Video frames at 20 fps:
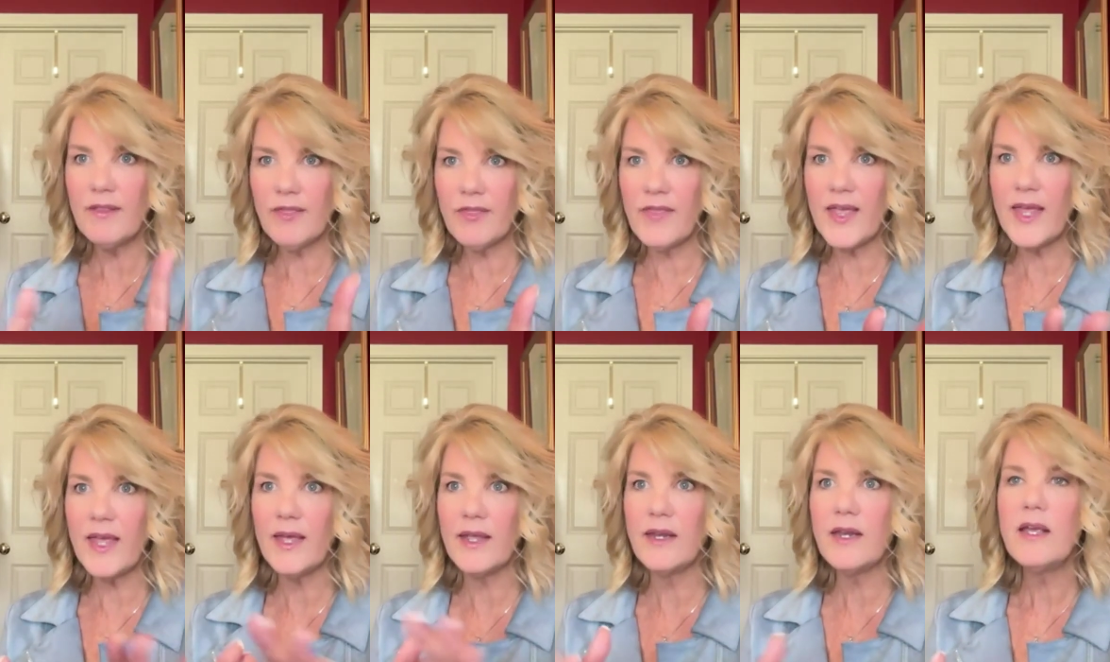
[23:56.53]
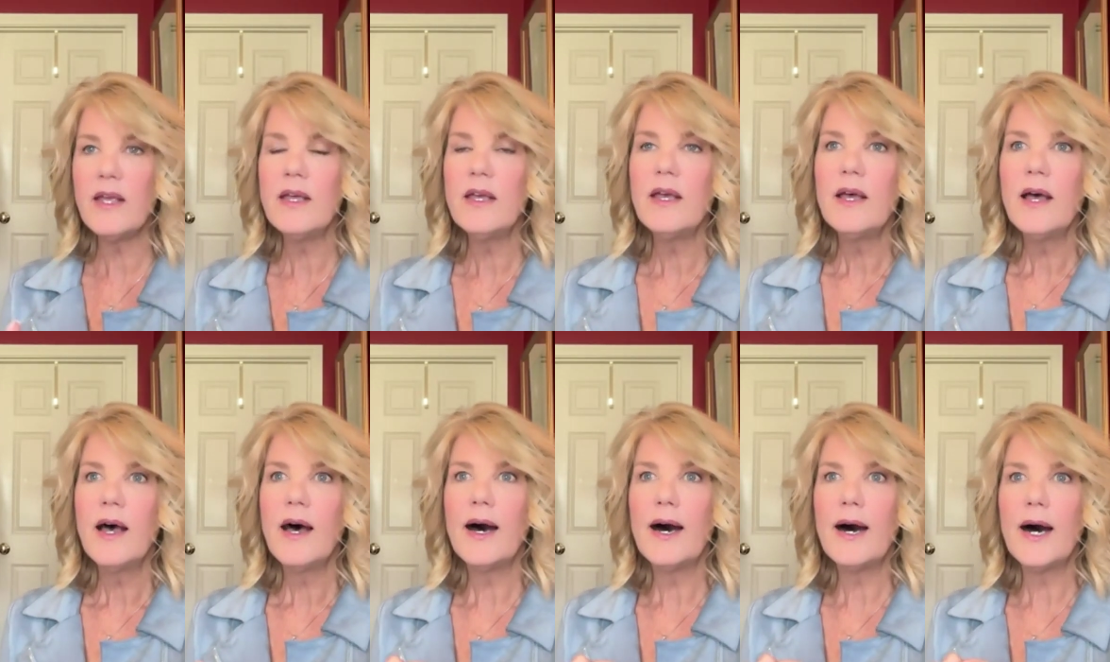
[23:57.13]
Then
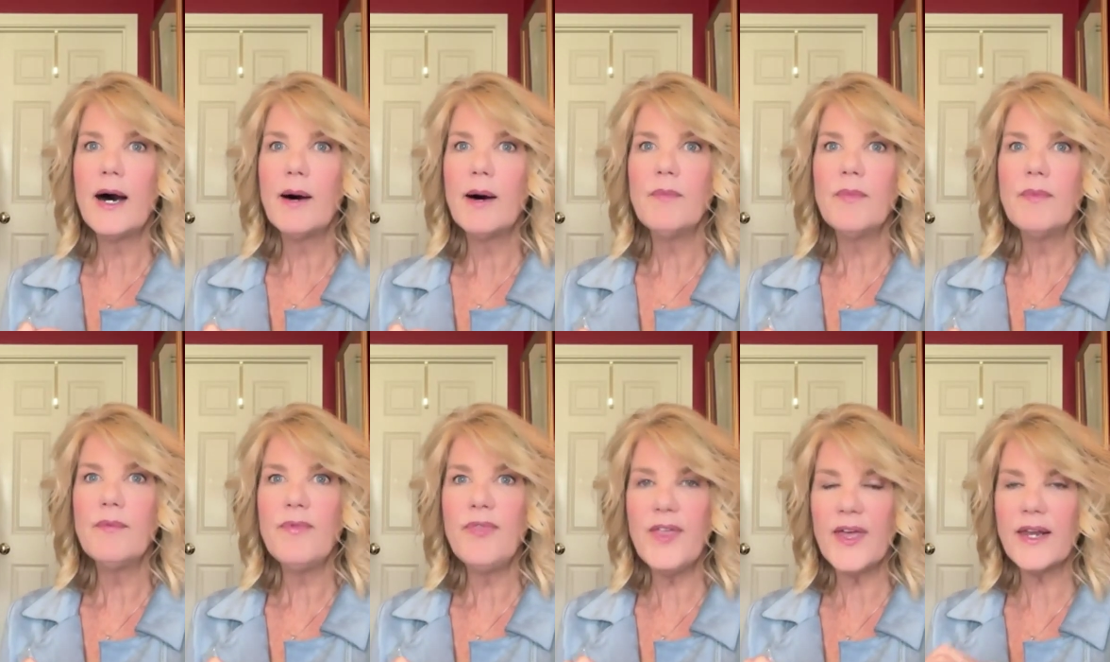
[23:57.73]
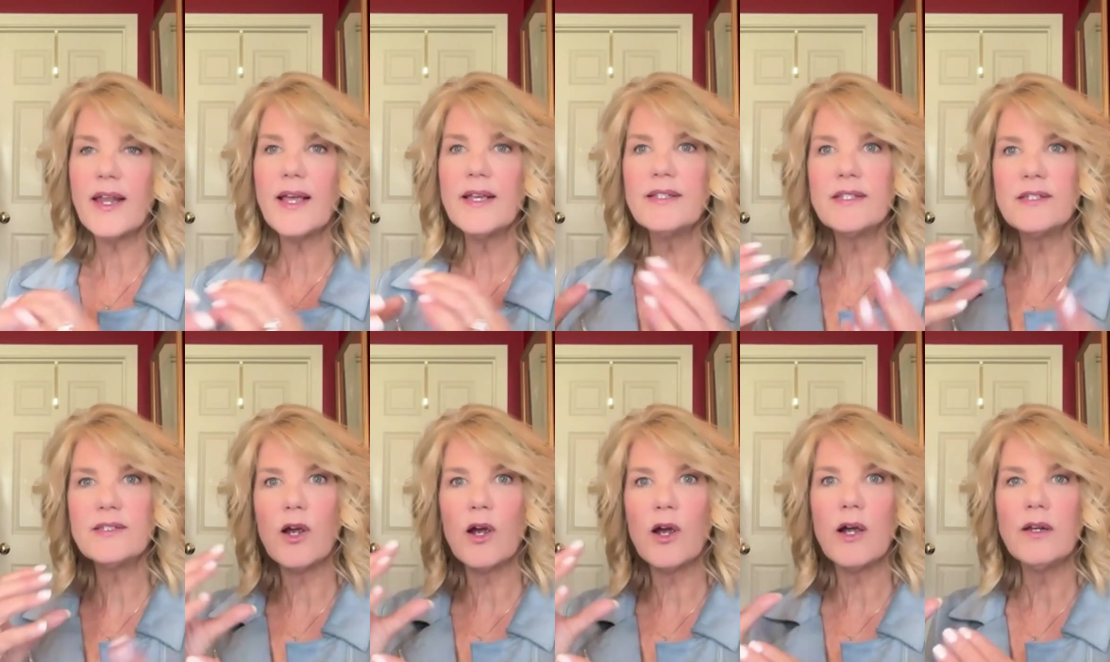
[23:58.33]
I
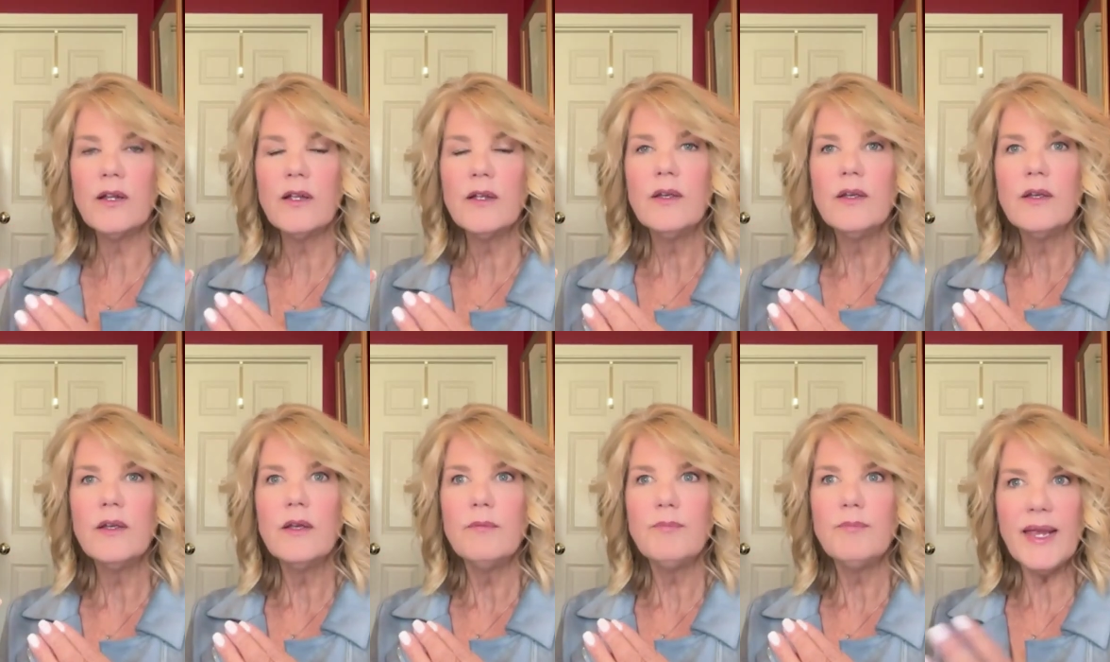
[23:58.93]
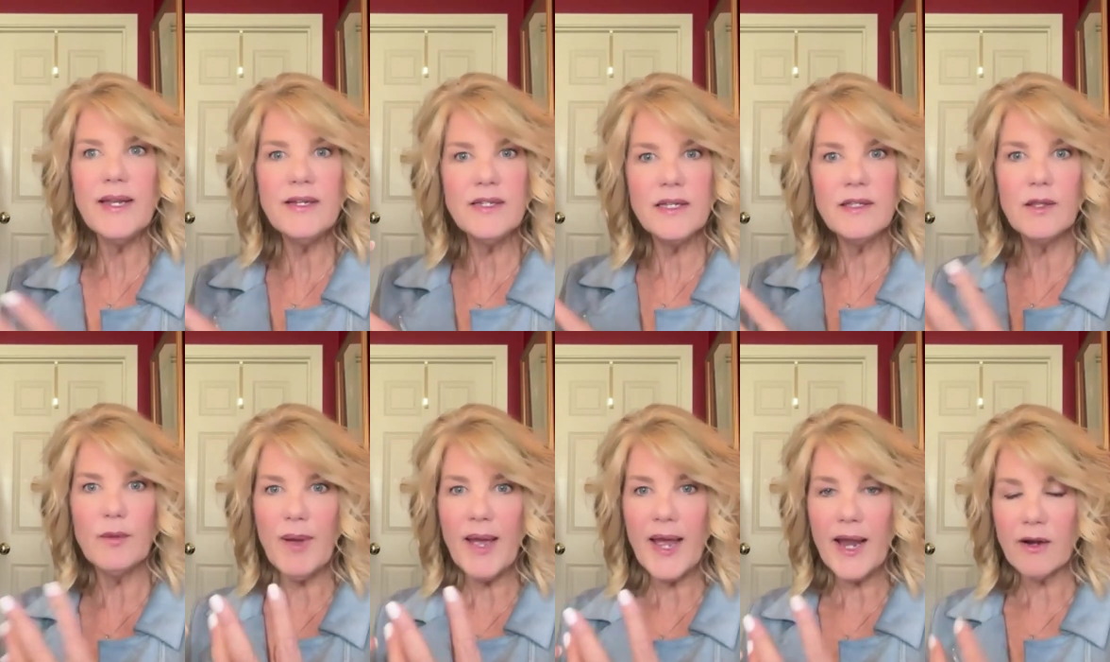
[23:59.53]
start painting
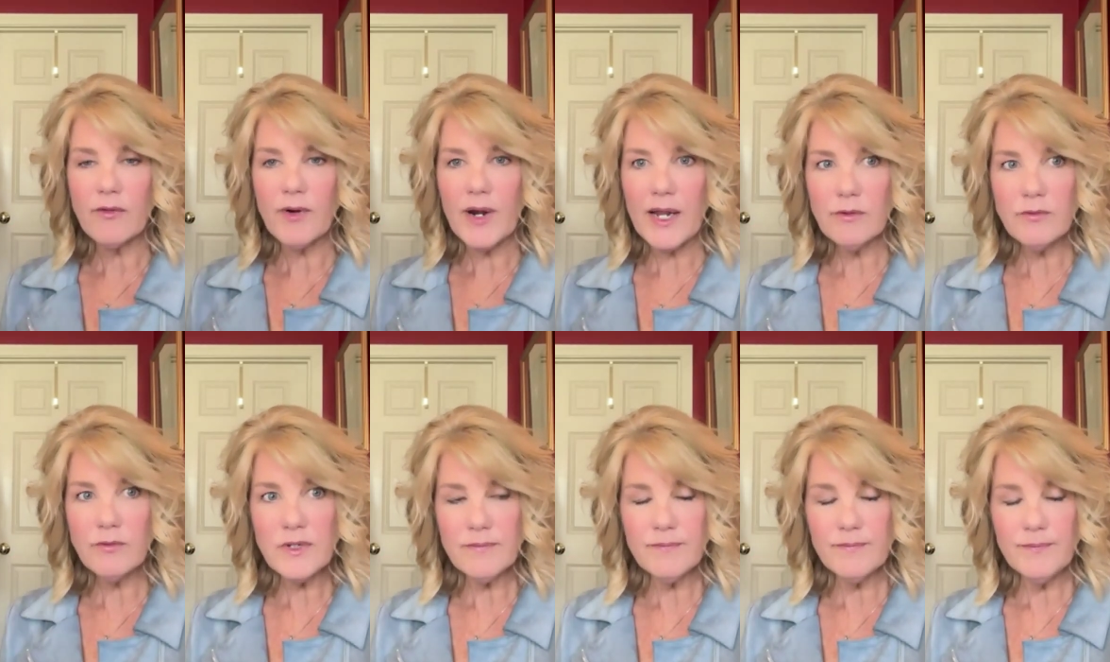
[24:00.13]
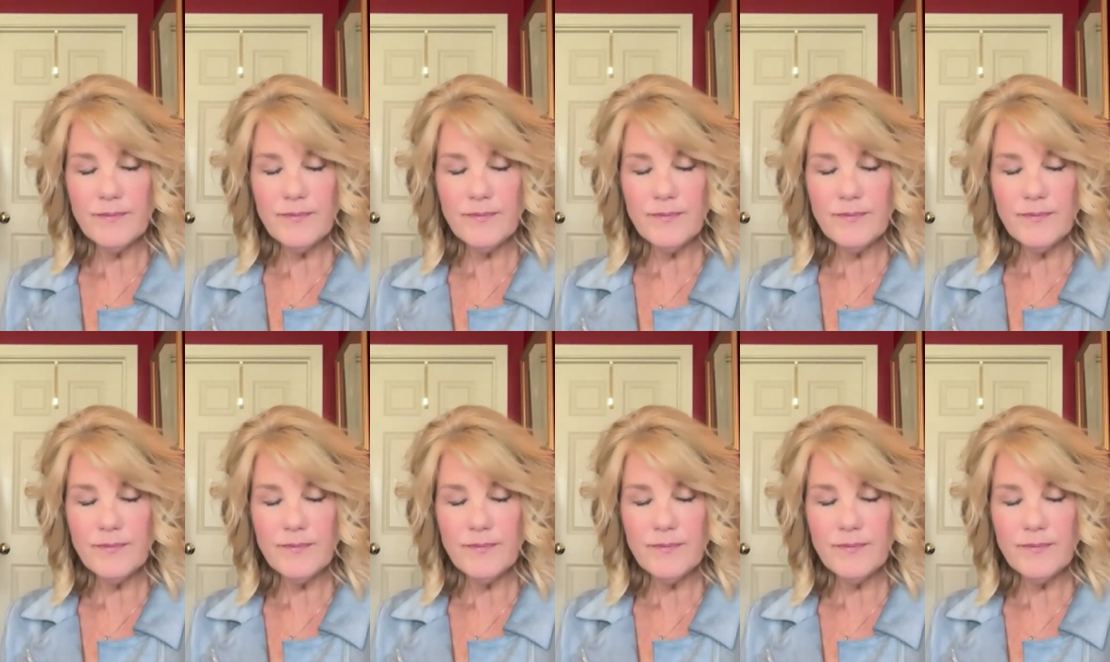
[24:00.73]
the background,